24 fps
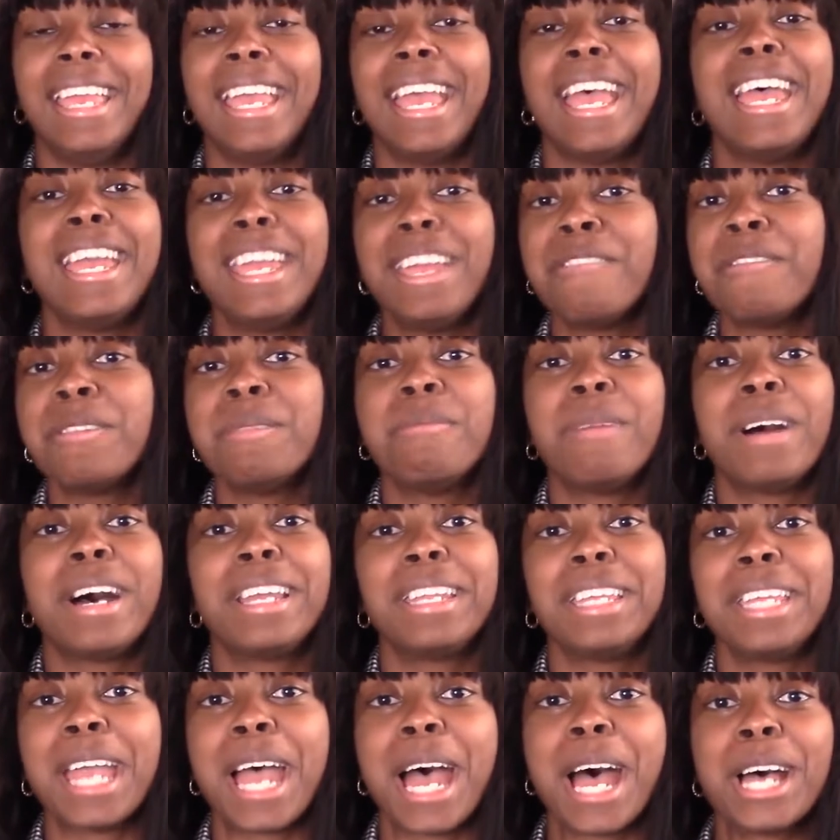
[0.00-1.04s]
Hey
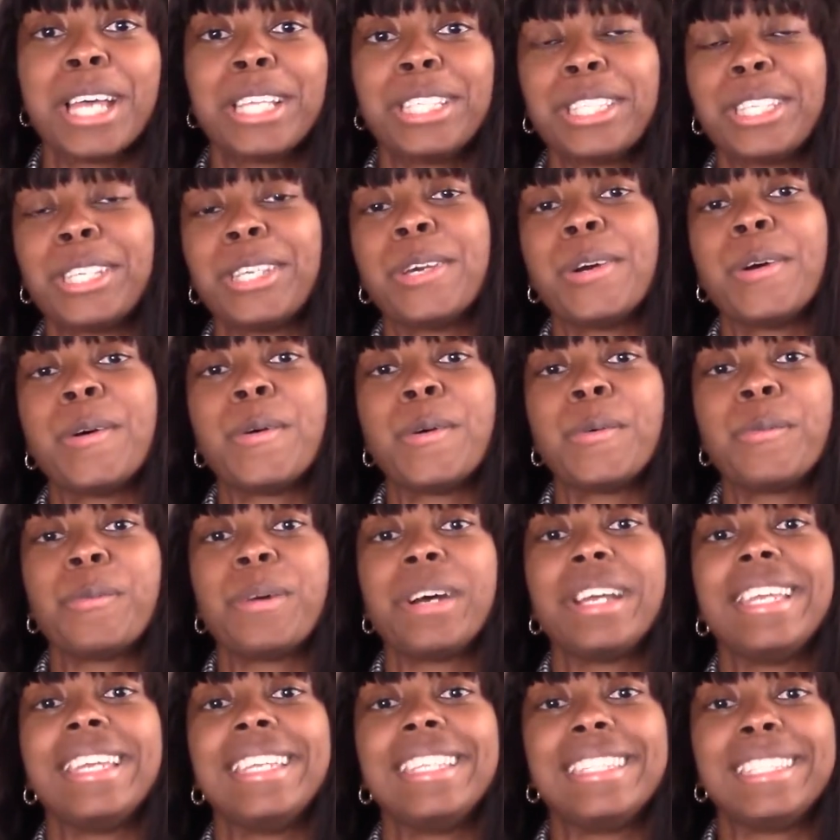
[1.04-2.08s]
everybody, how's it going?
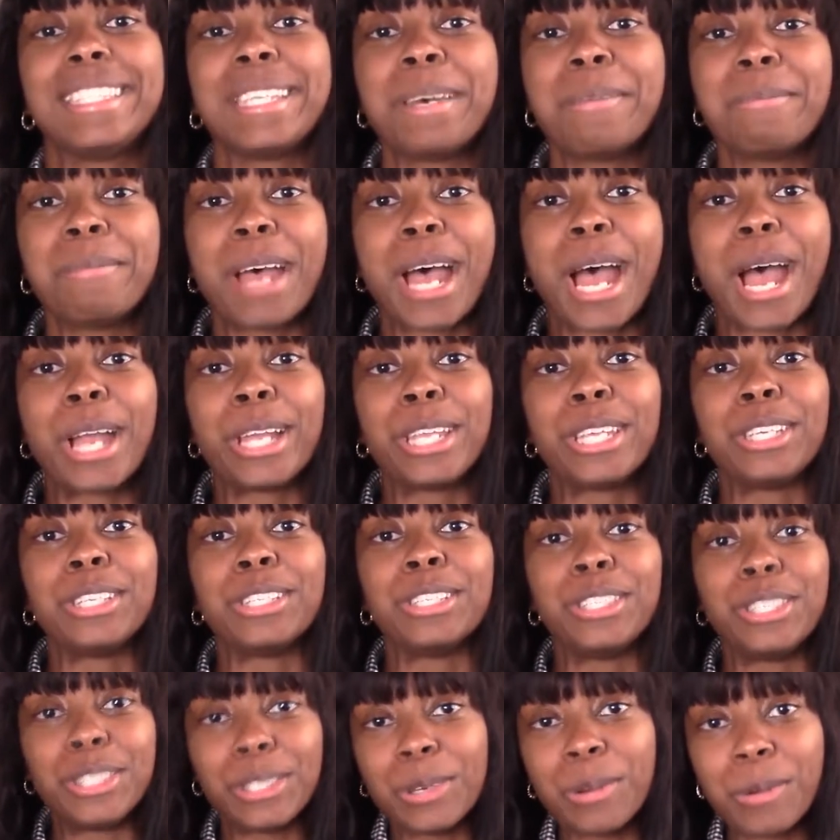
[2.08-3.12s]
What is up? How
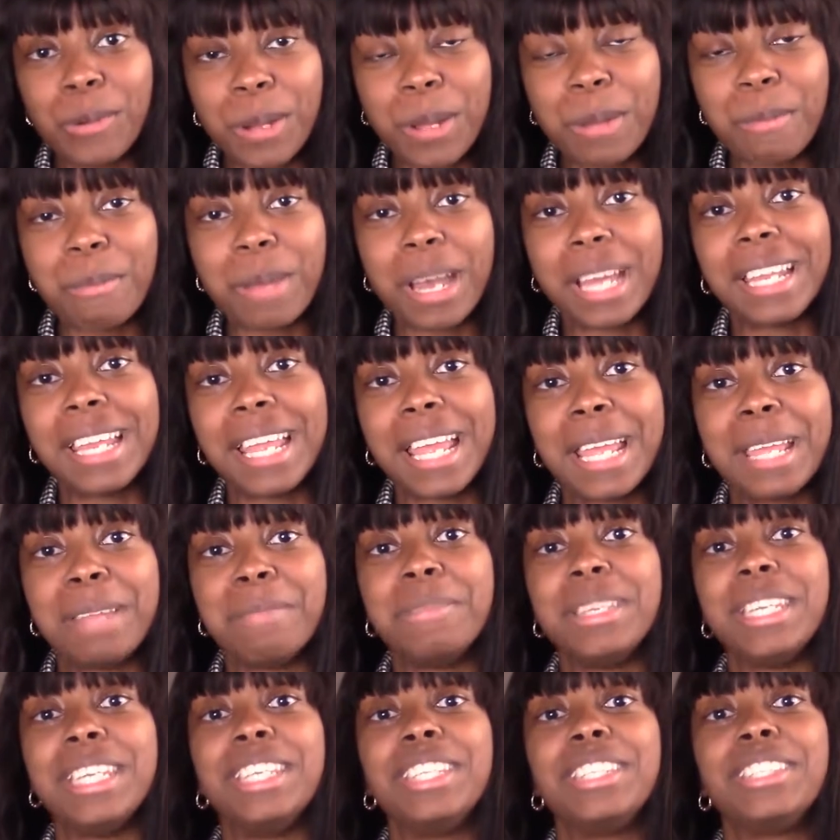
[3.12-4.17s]
you doing? My
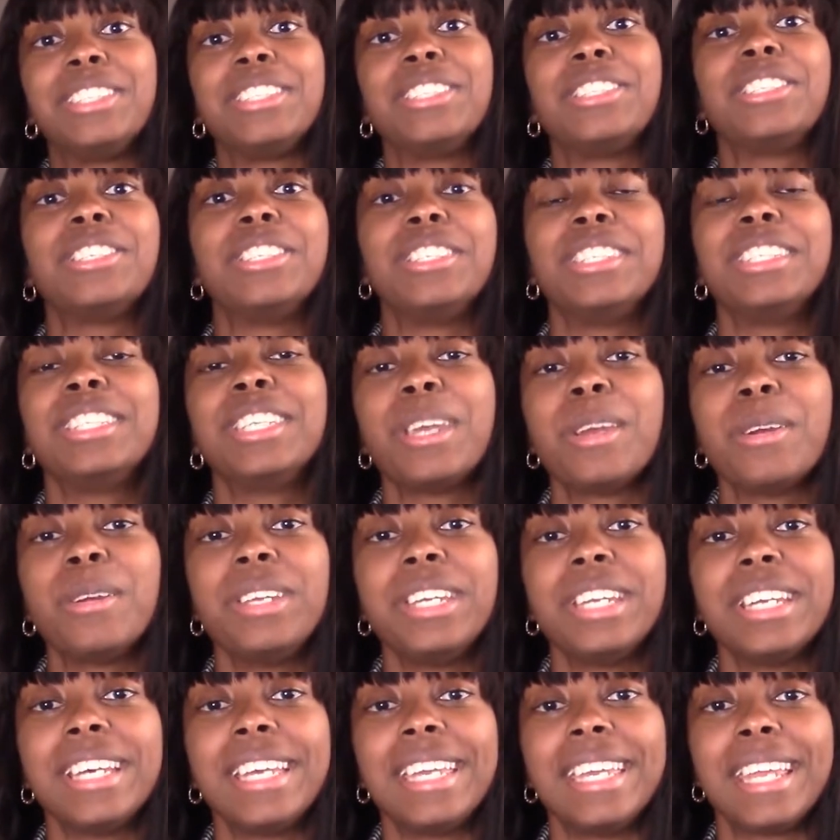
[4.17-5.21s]
name is
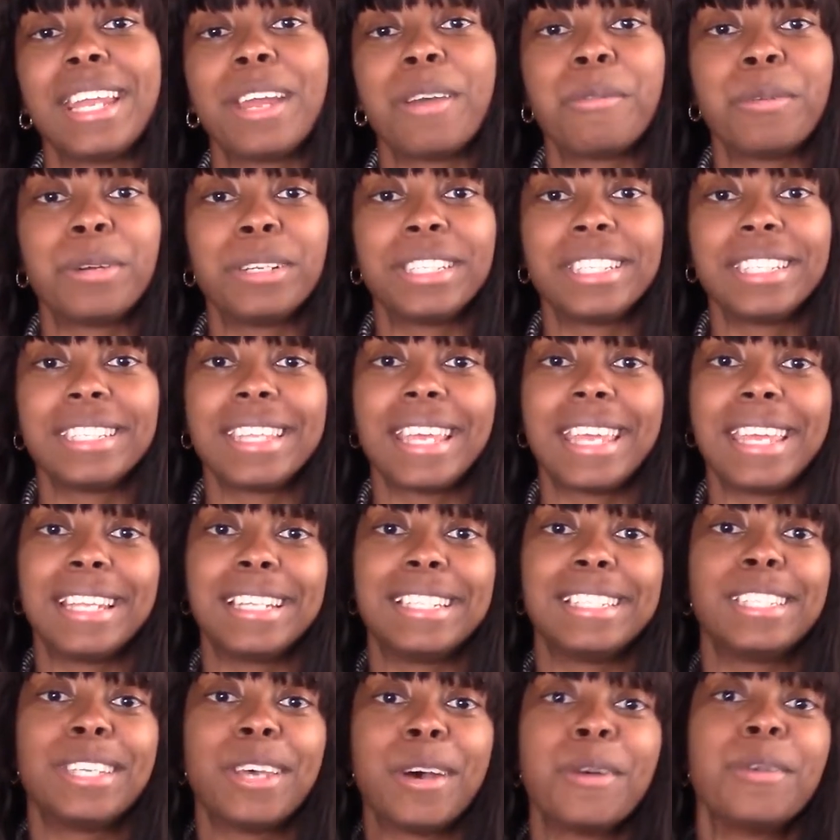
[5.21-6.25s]
Shenteria and I want to
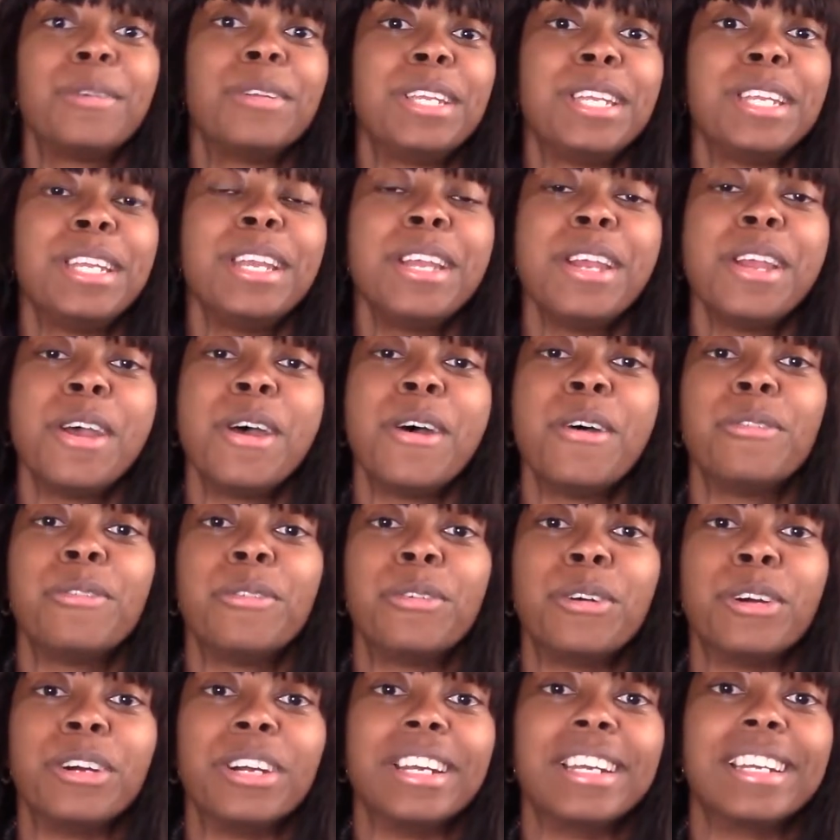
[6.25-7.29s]
thank Tony
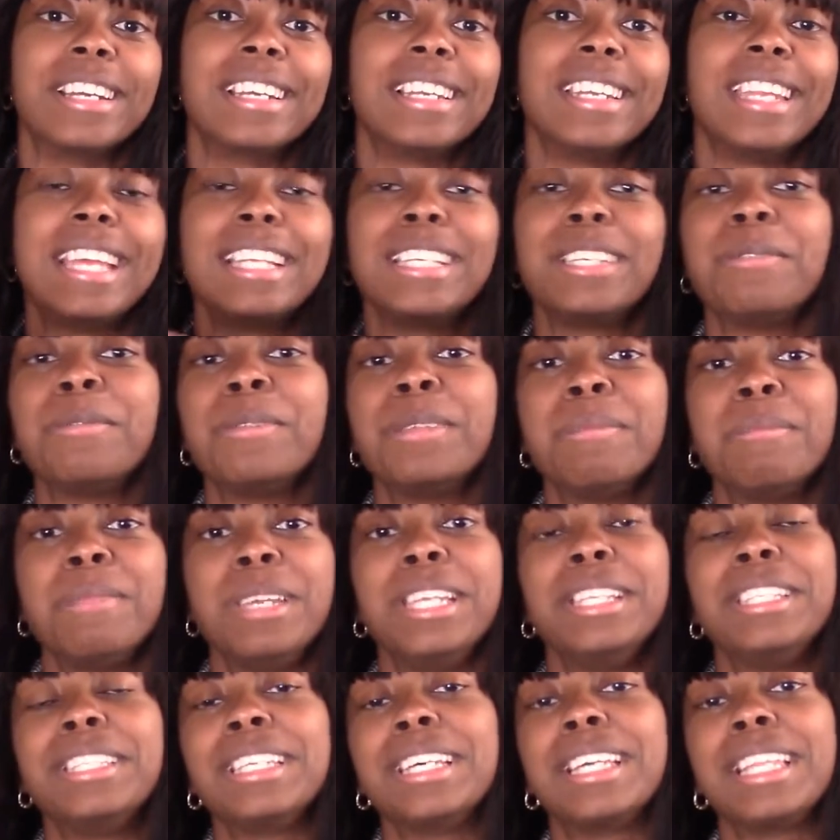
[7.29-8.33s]
for connecting with
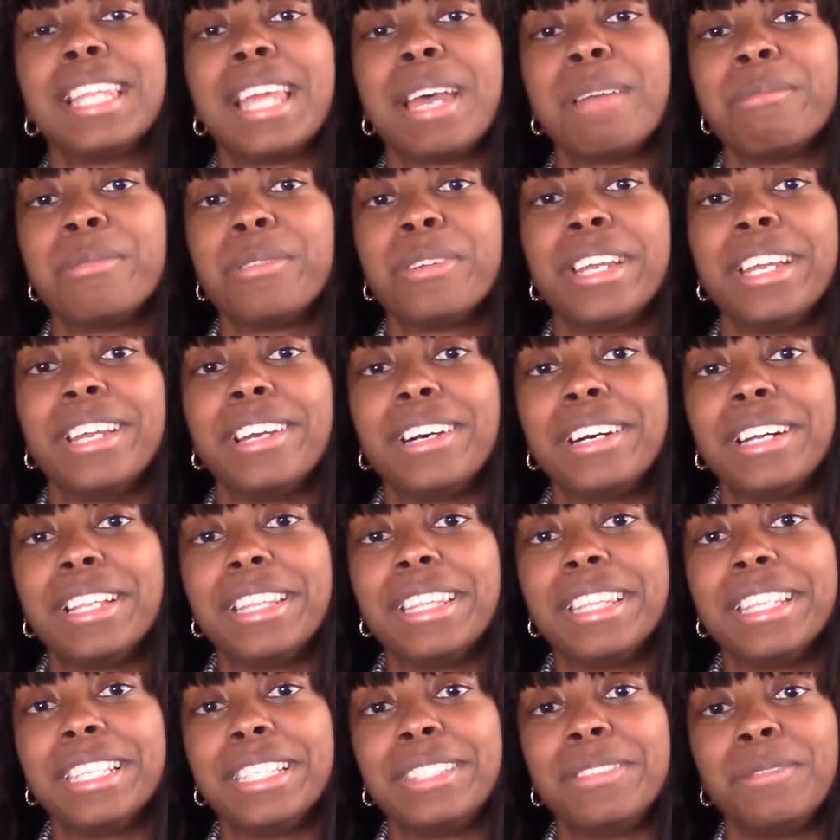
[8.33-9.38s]
me to collaborate
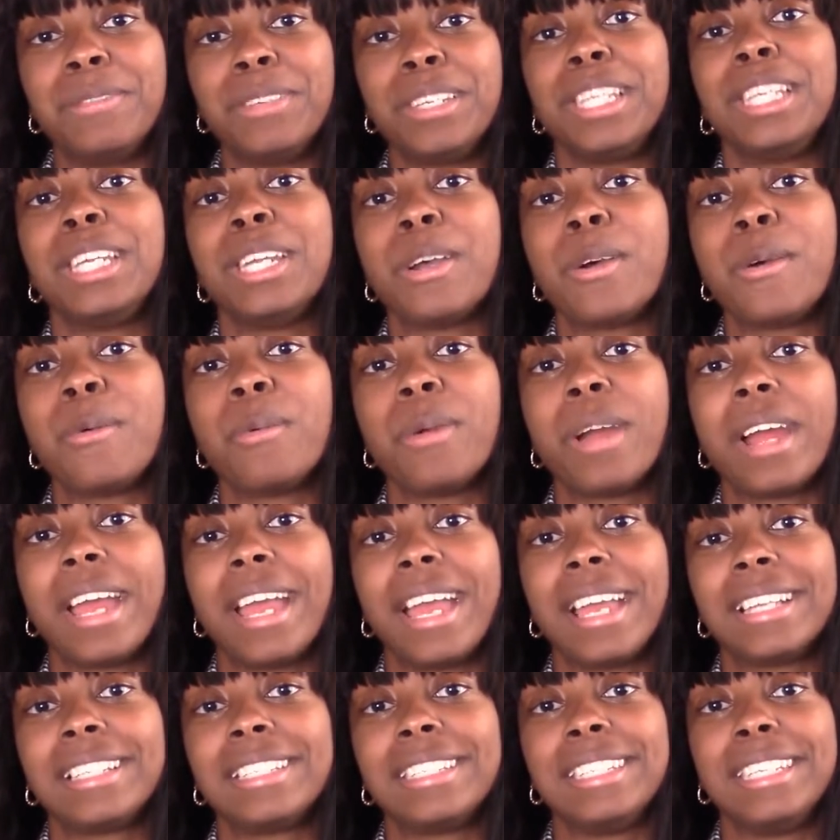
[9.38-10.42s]
on this video where I
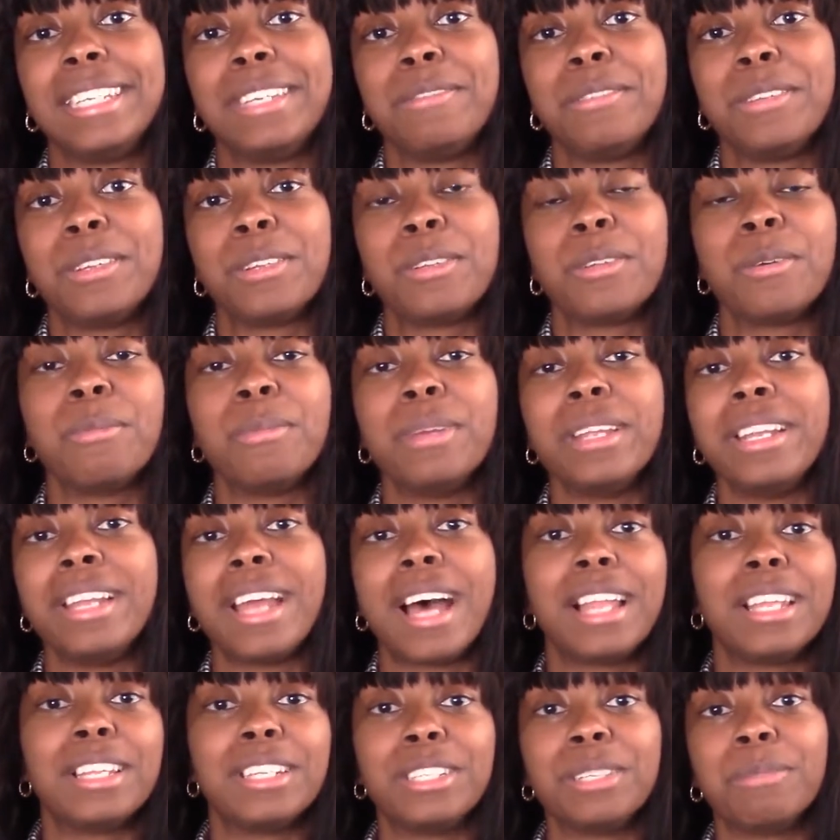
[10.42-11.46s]
actually give you a little bit of
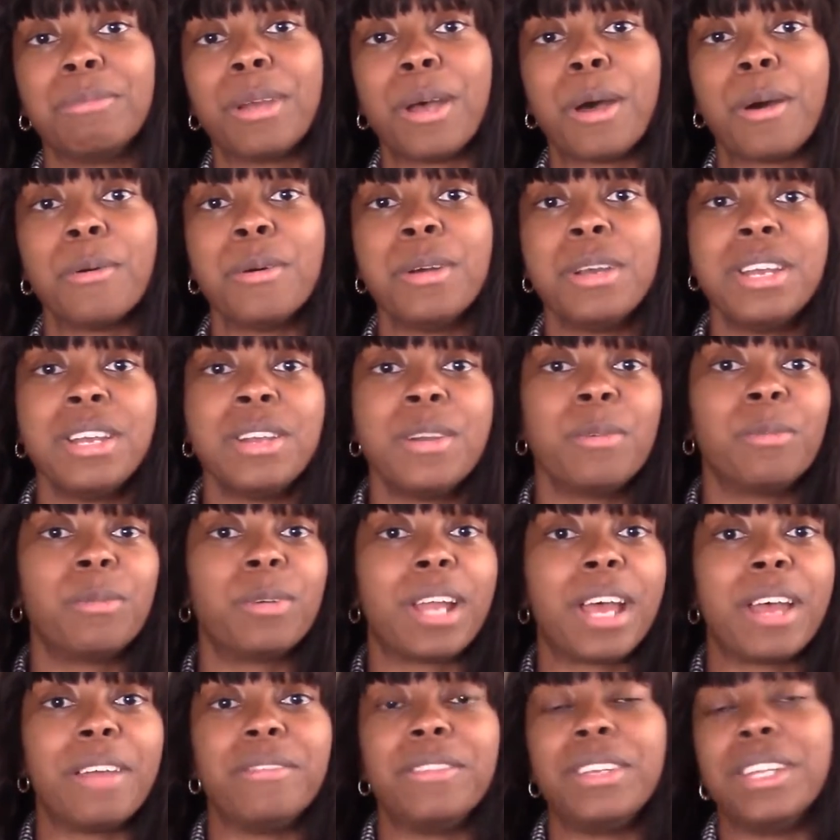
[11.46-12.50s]
knowledge about
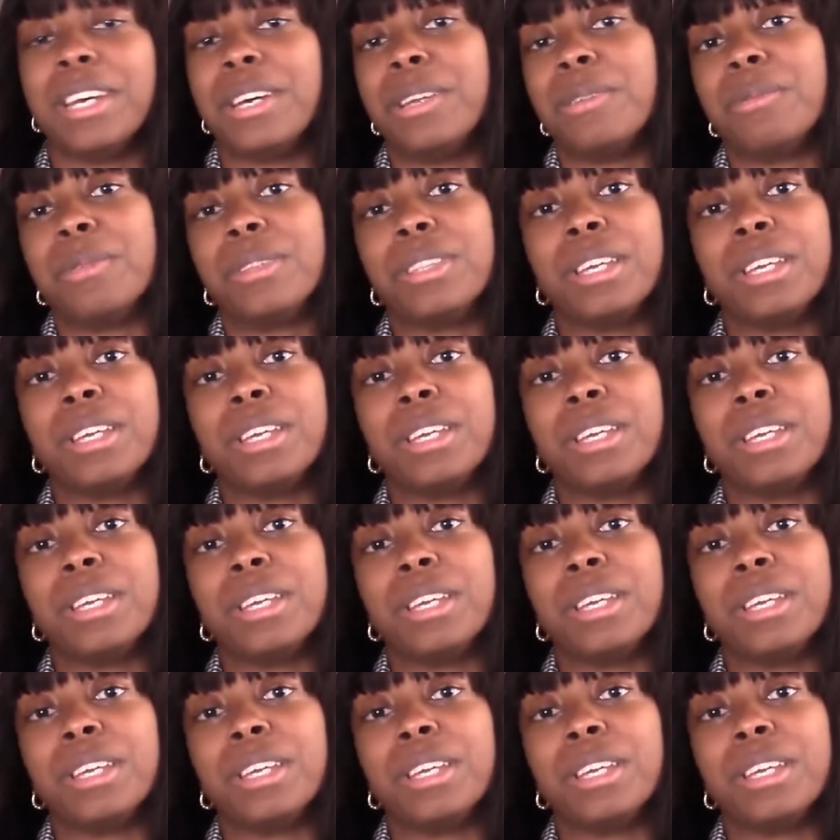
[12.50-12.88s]
what I've done with